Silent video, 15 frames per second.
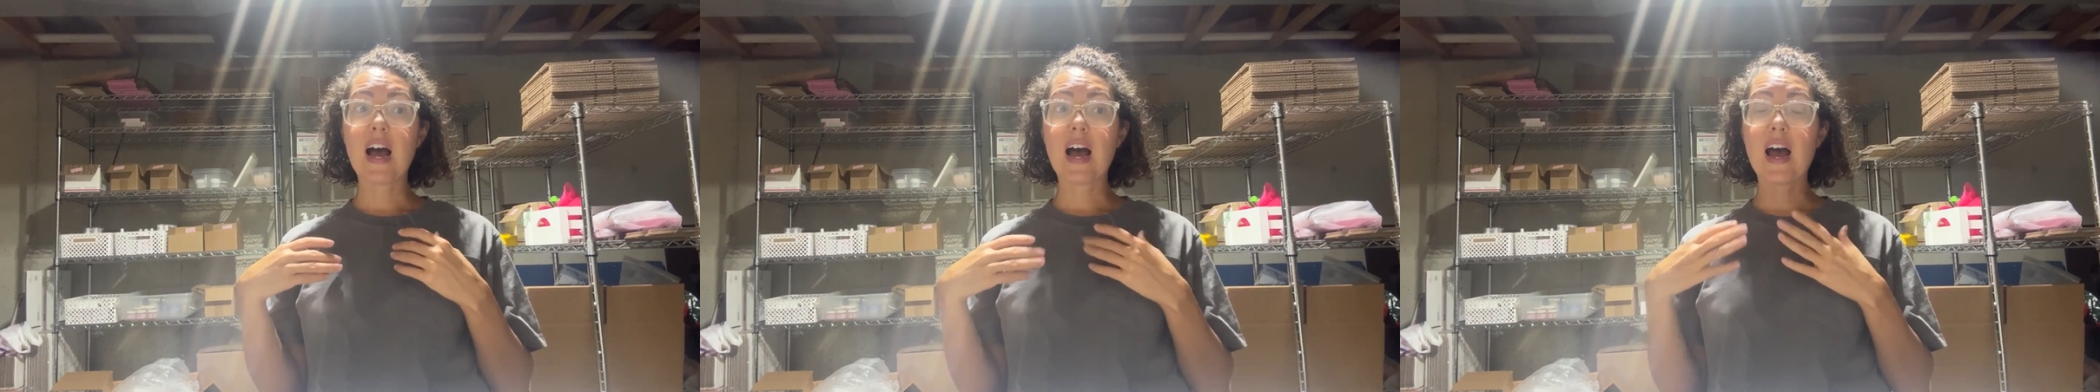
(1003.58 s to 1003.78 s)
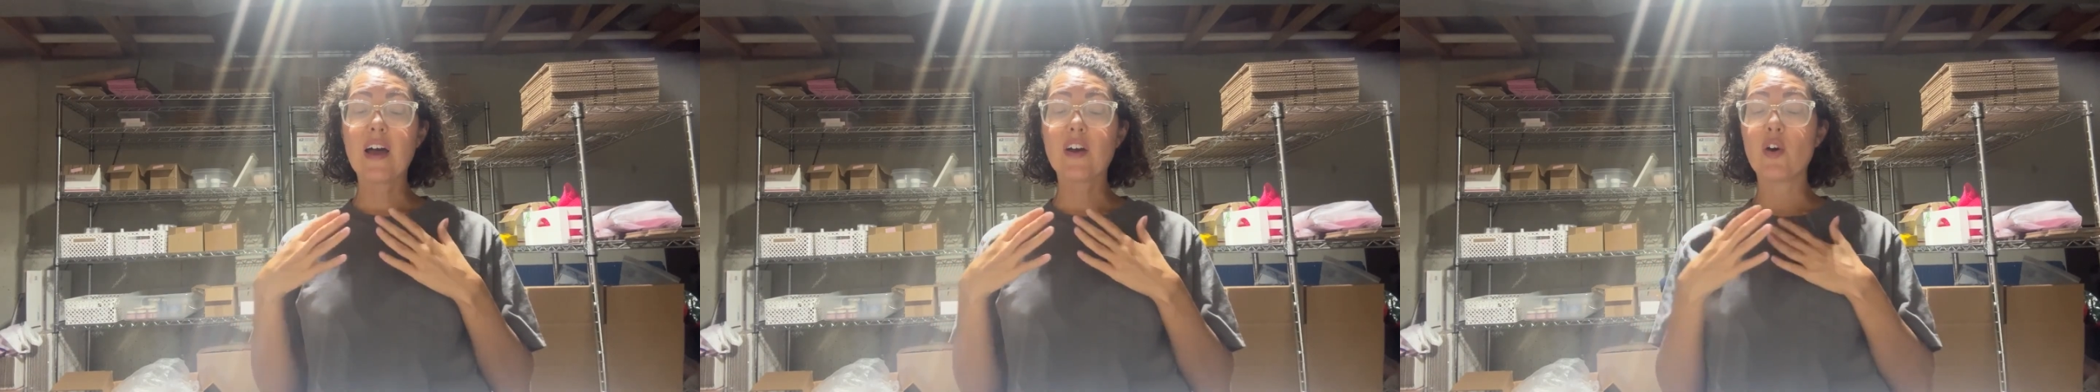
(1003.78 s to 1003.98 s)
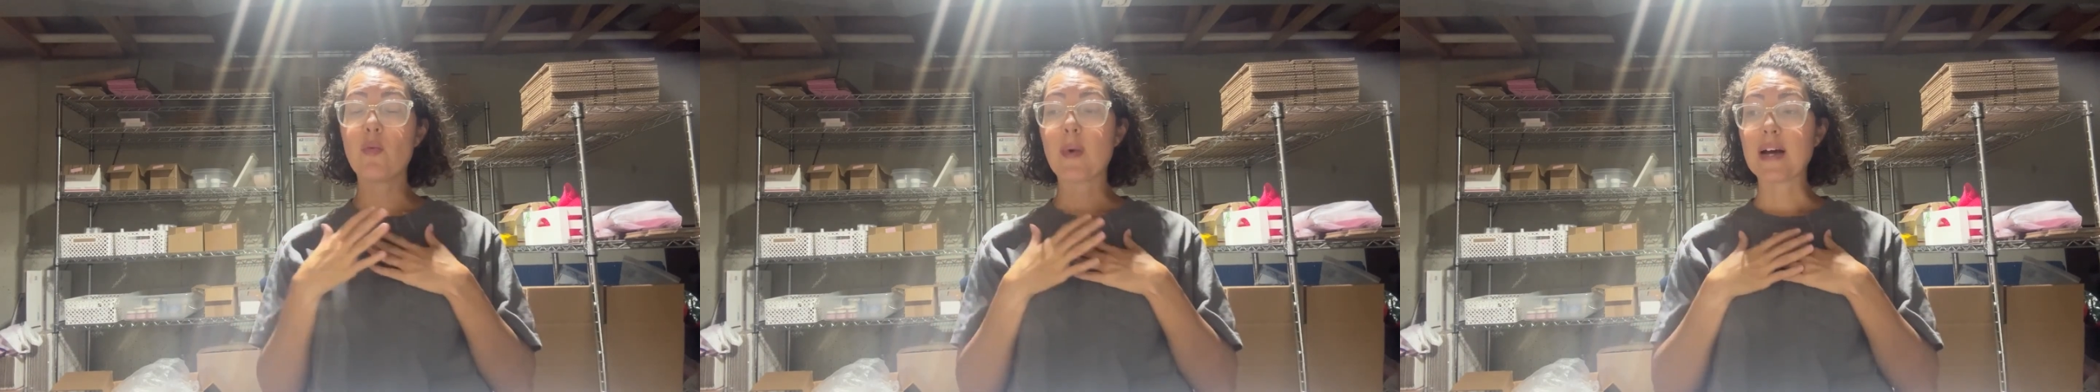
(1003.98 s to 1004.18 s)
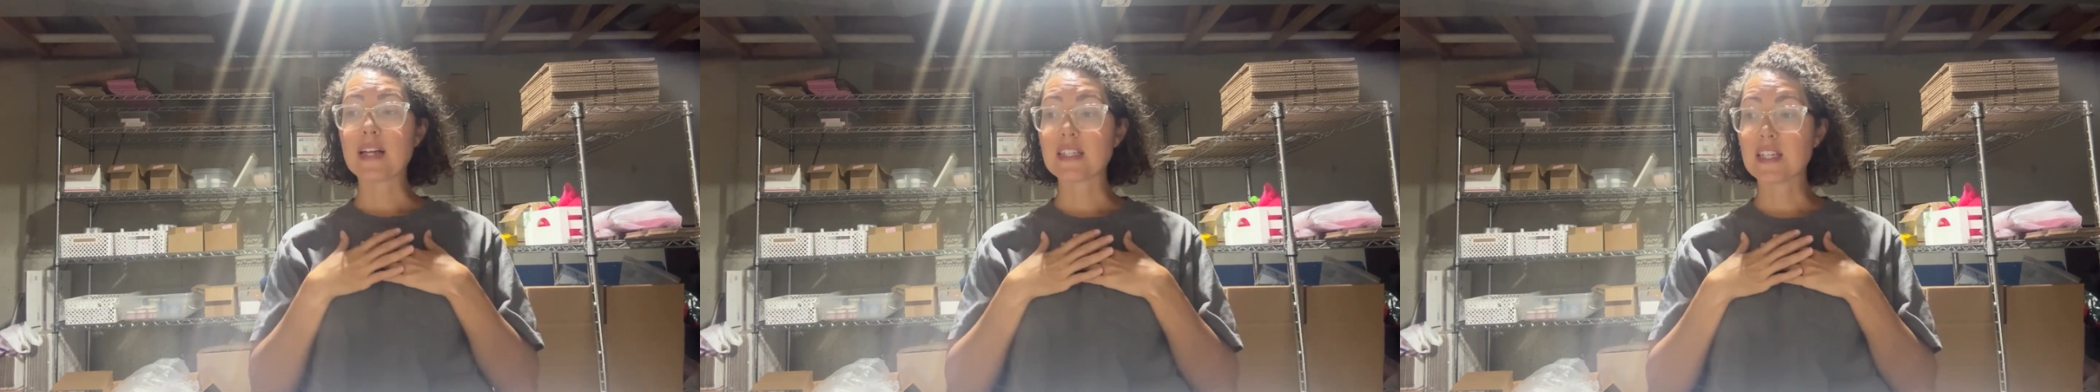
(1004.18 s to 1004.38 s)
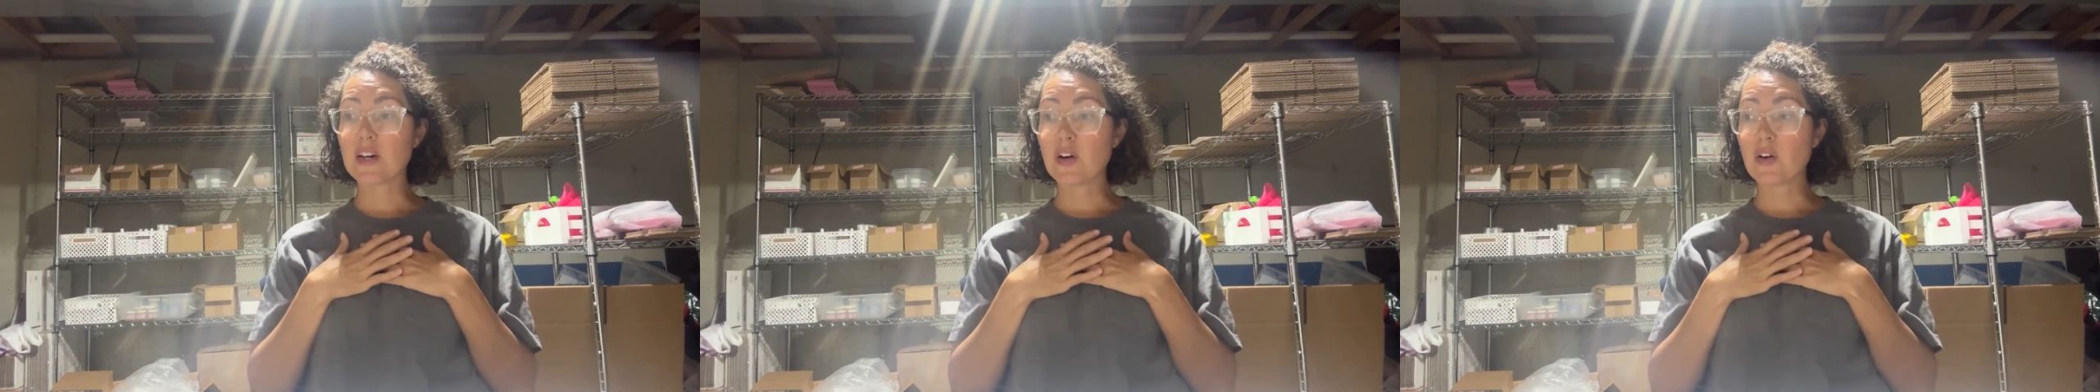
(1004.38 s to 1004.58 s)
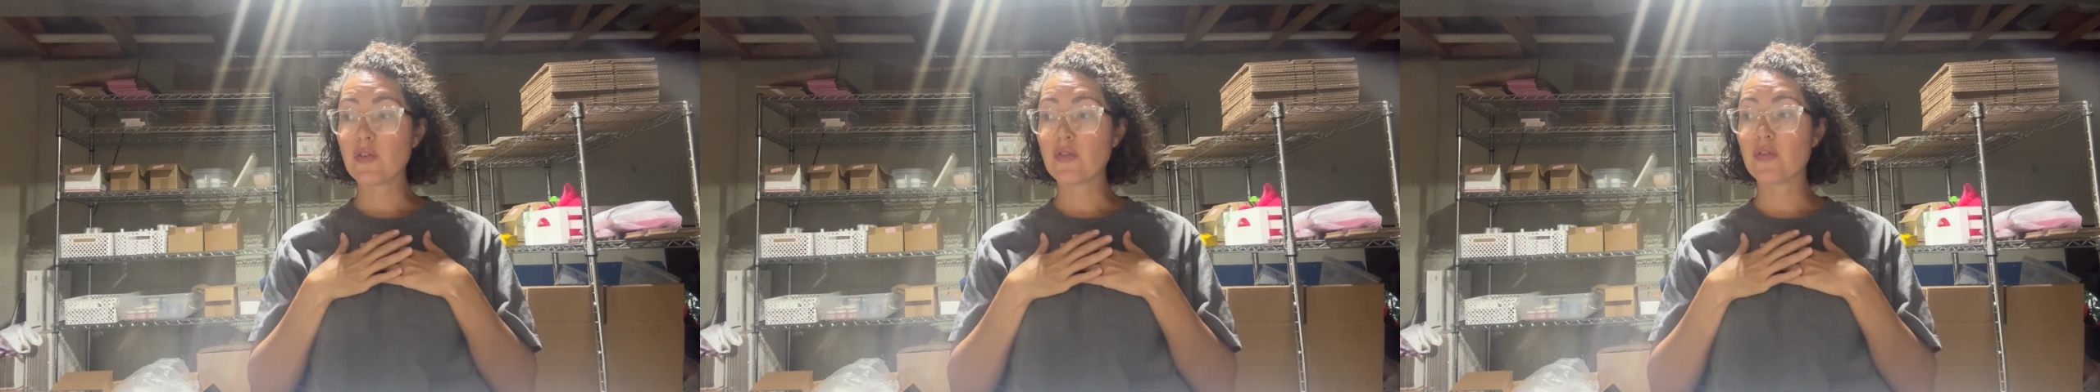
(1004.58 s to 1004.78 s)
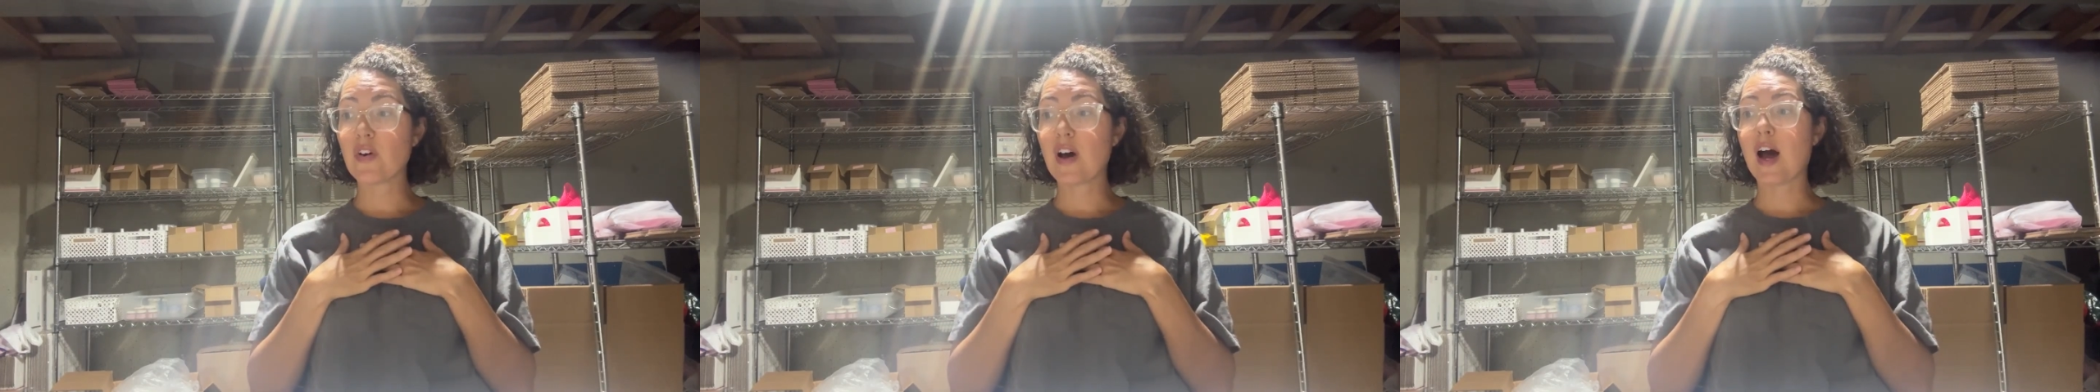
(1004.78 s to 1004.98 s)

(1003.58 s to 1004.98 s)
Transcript: I know myself,